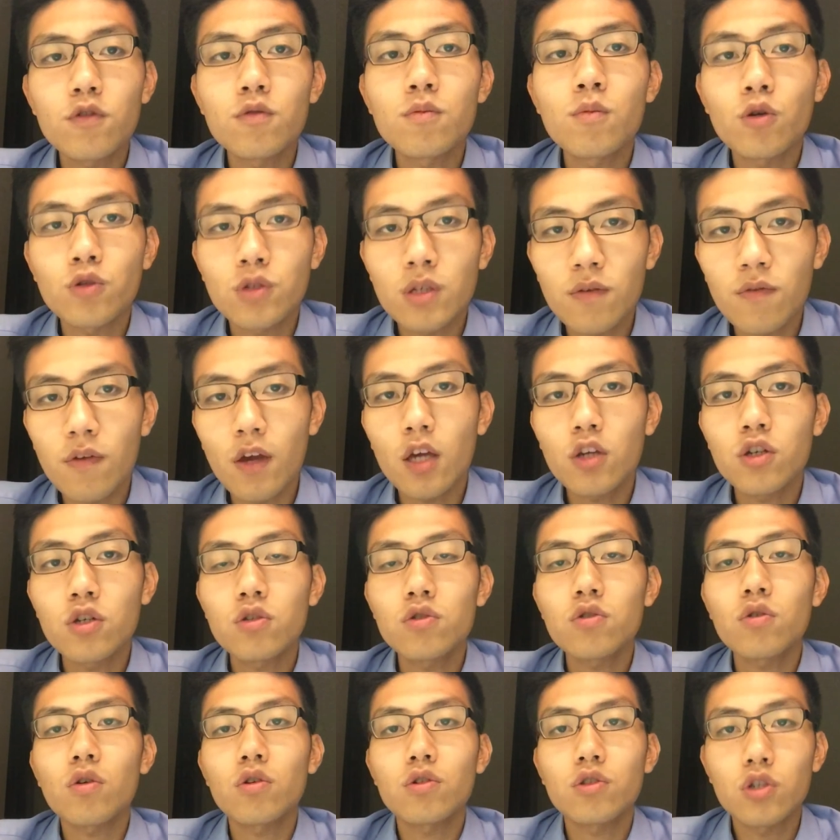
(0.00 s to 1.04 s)
you motivation
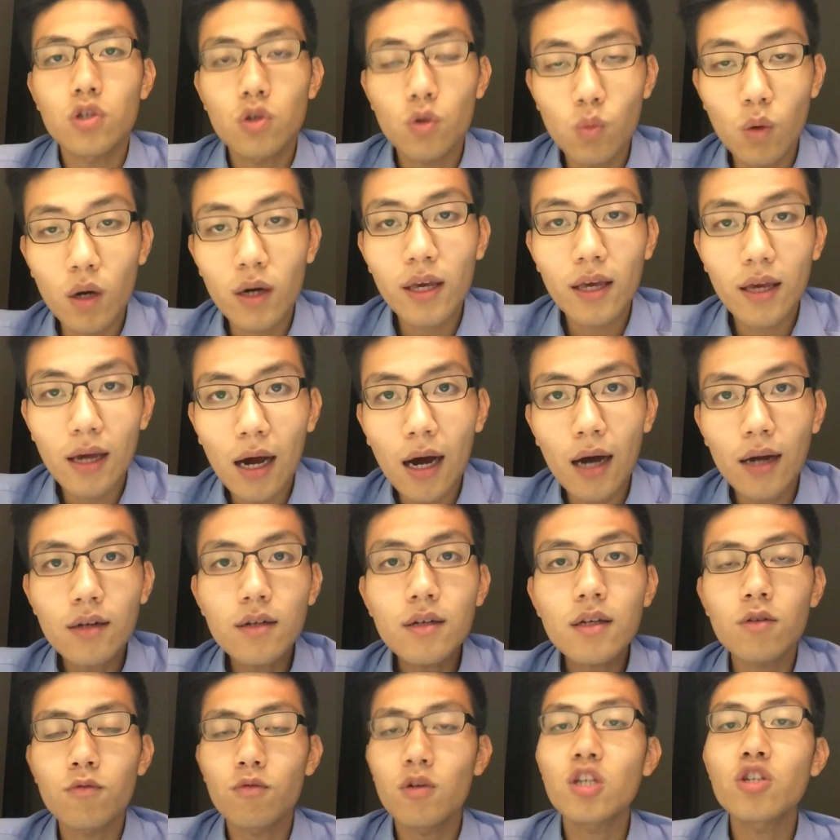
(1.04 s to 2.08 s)
to continue working harder,
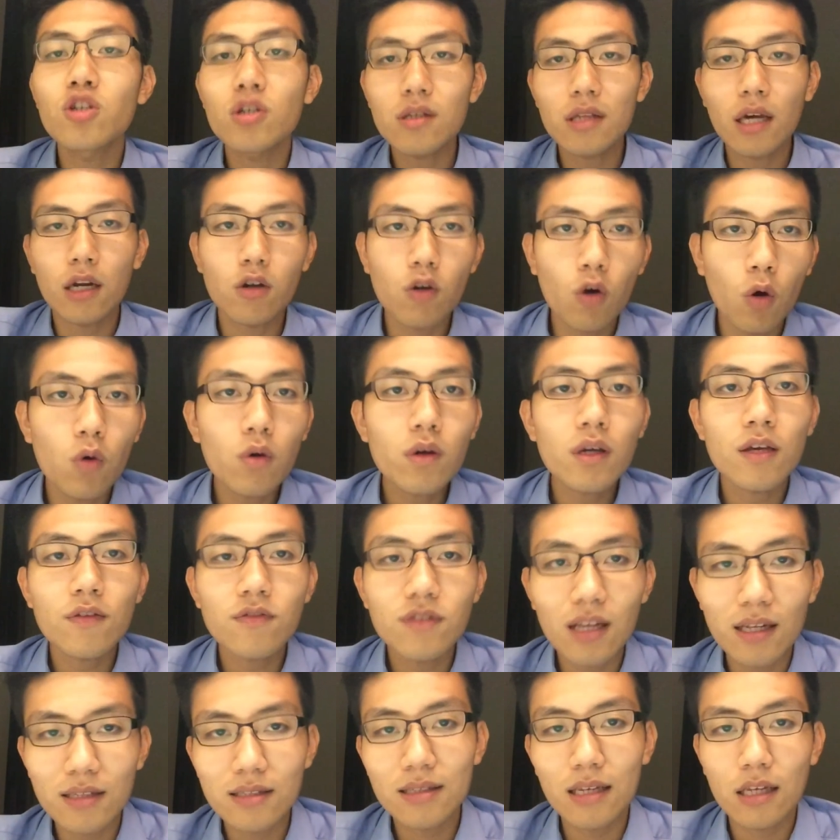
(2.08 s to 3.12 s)
and reaching that goal gives
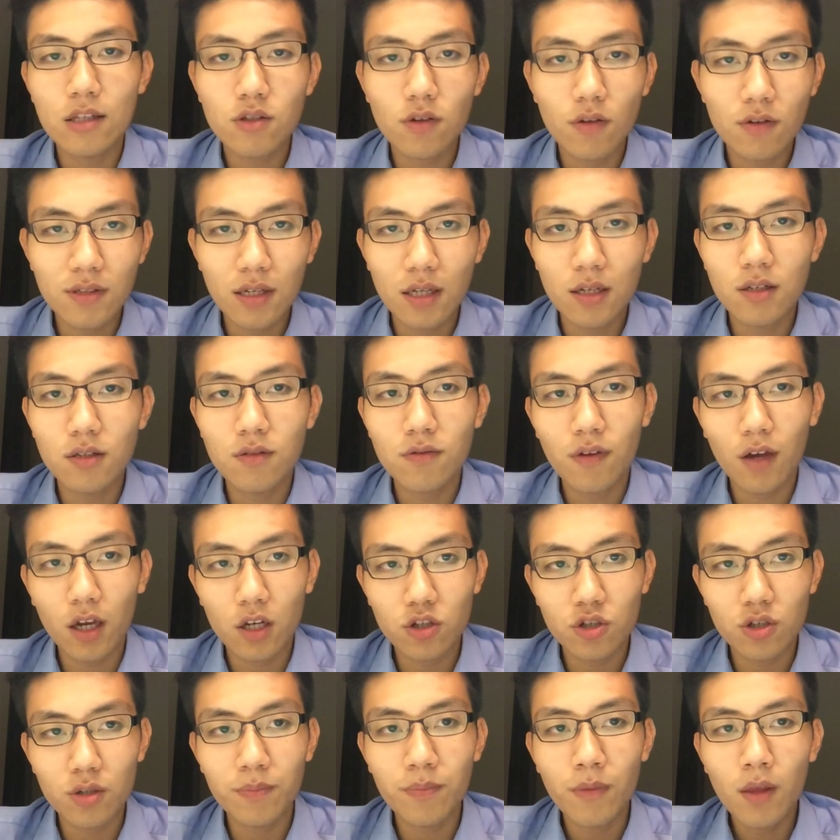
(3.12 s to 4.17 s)
that sense of
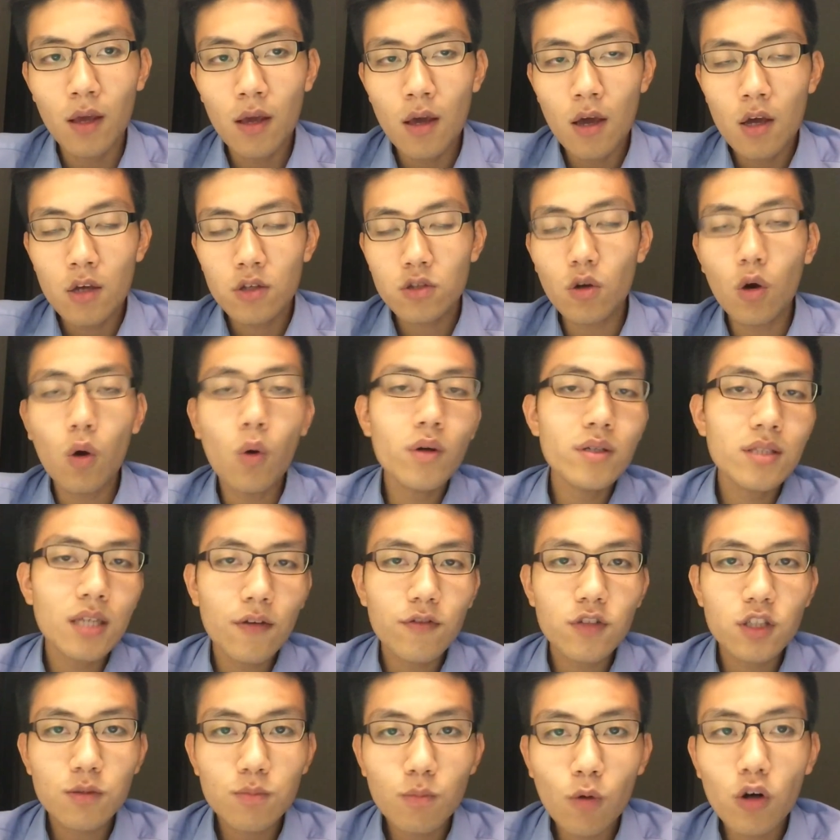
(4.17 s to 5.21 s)
satisfaction. So always have
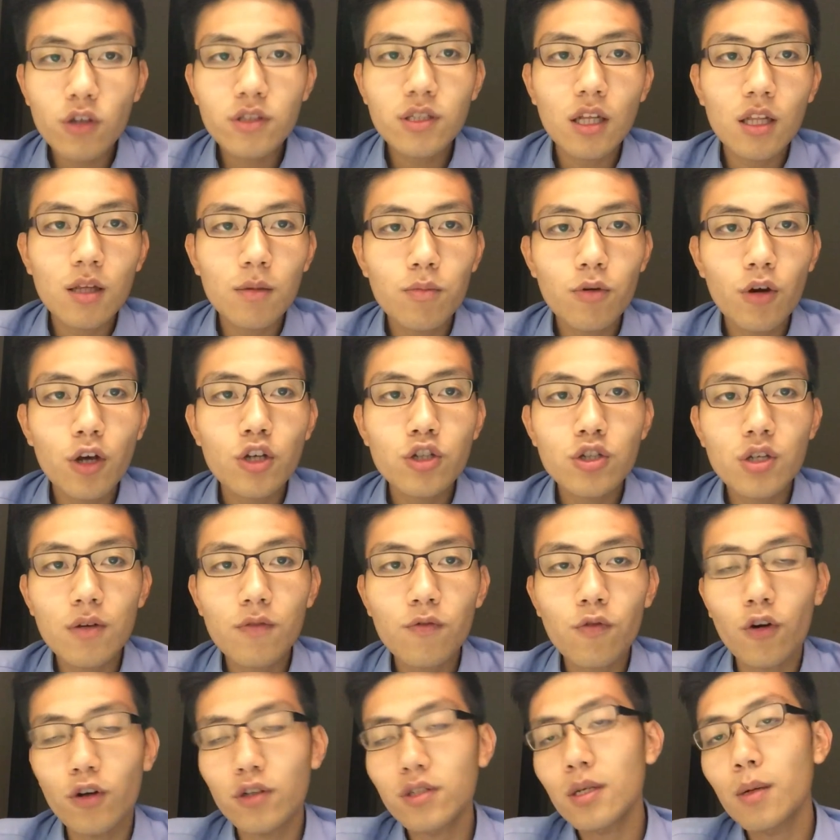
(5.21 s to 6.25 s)
a small celebration,
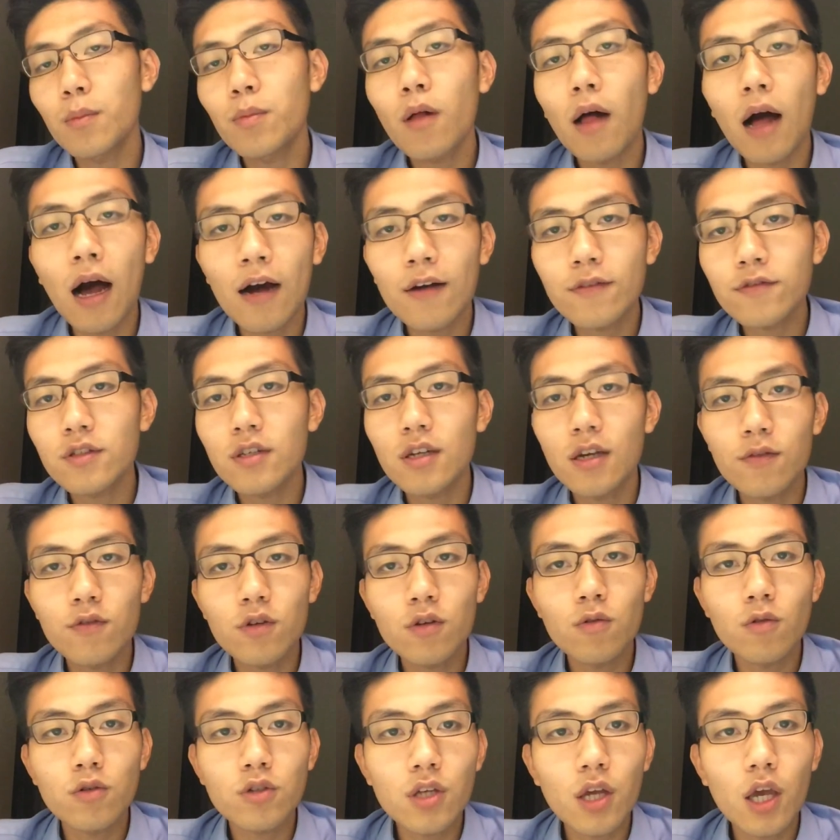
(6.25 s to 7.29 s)
for example, after every
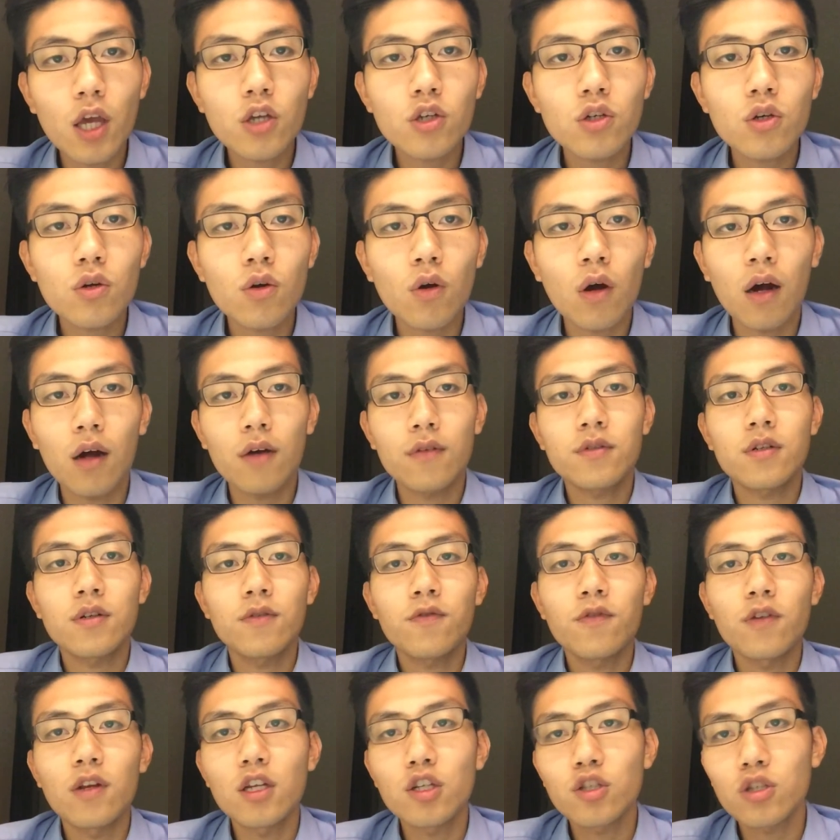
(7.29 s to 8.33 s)
rotation or after
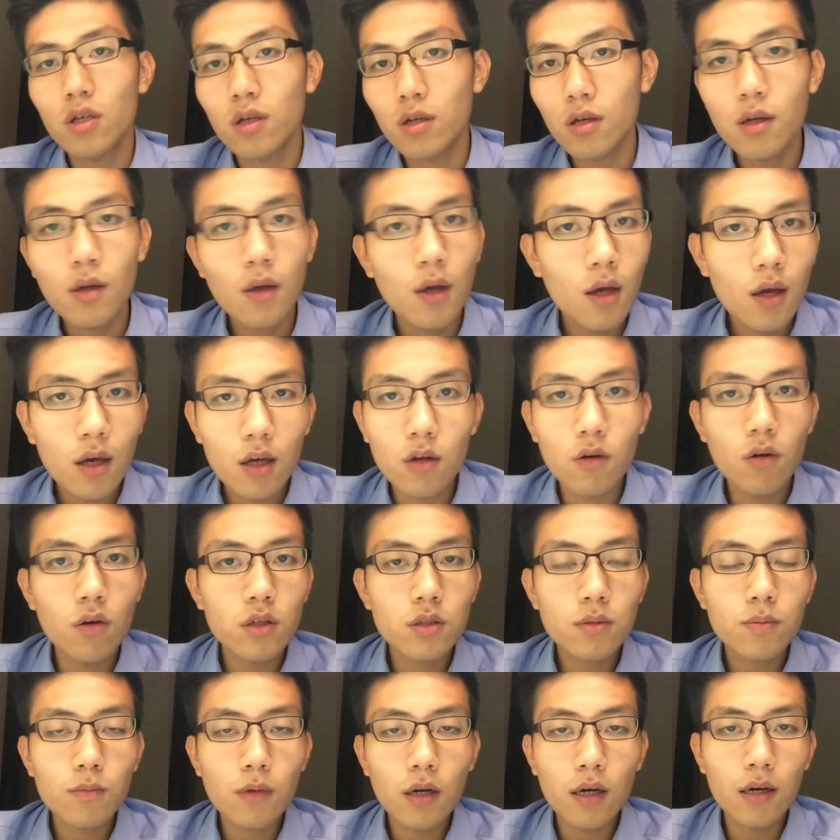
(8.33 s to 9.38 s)
finishing an
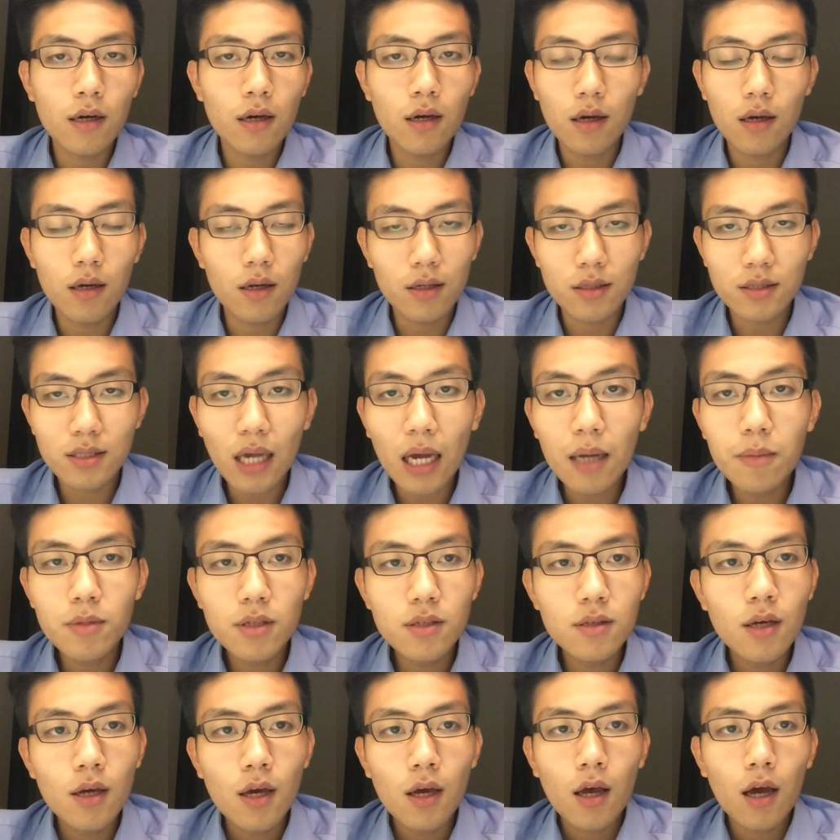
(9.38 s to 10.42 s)

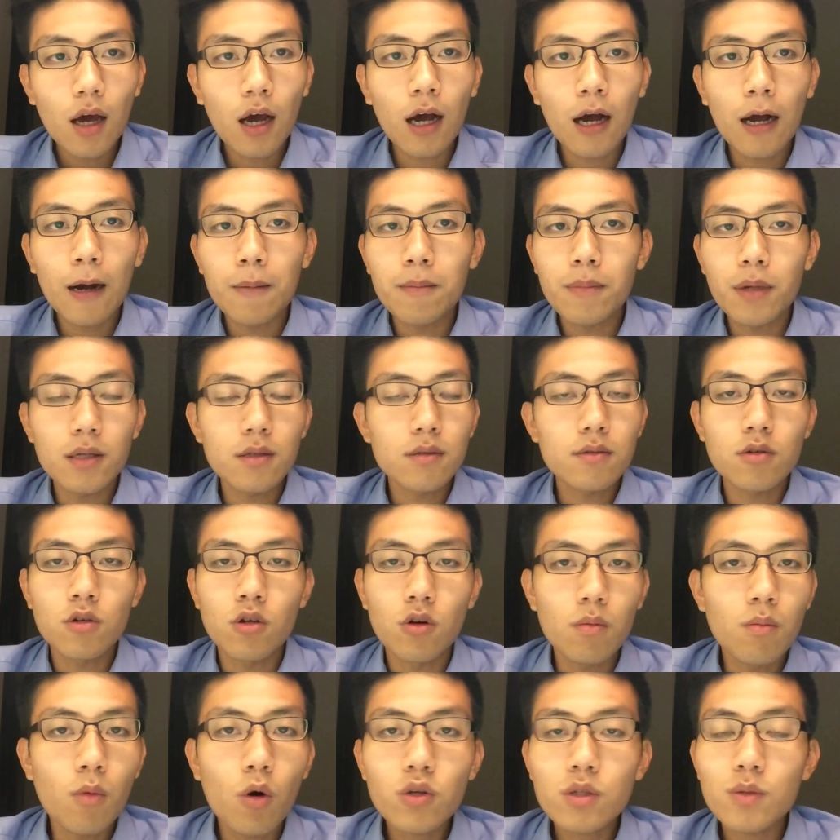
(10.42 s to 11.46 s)
assignment, but
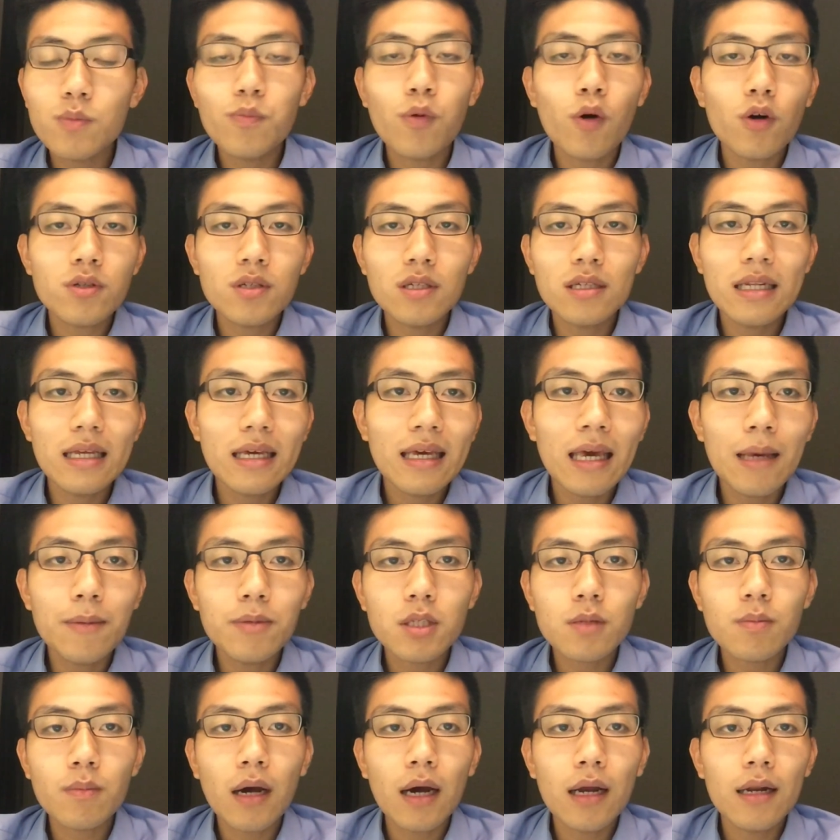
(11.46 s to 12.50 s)
most importantly, keep
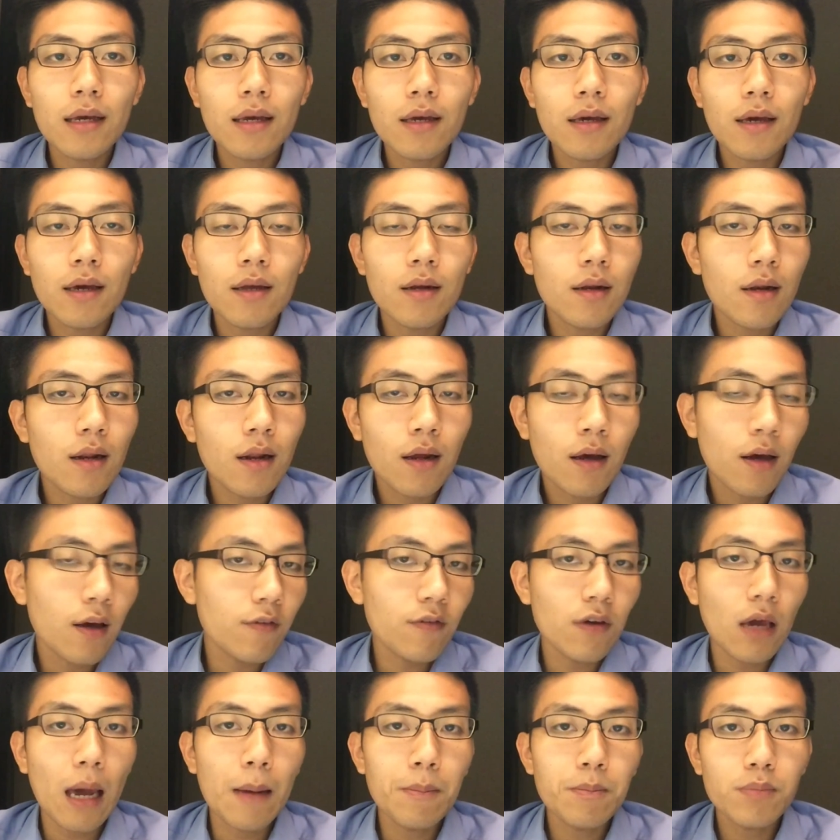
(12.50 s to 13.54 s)
smiling and have
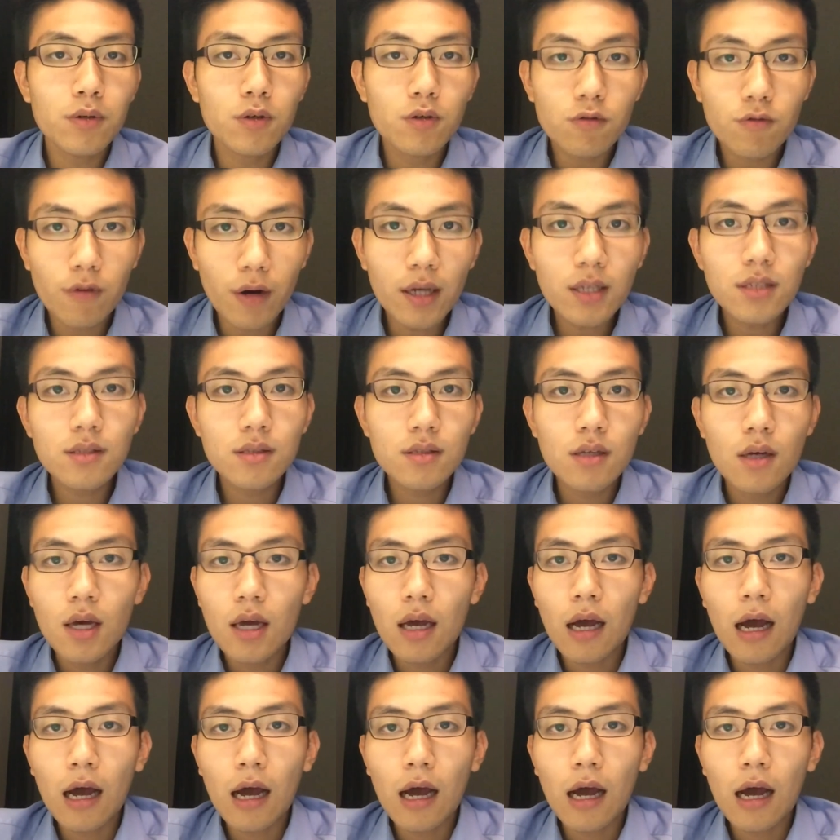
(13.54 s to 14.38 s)
ample rest.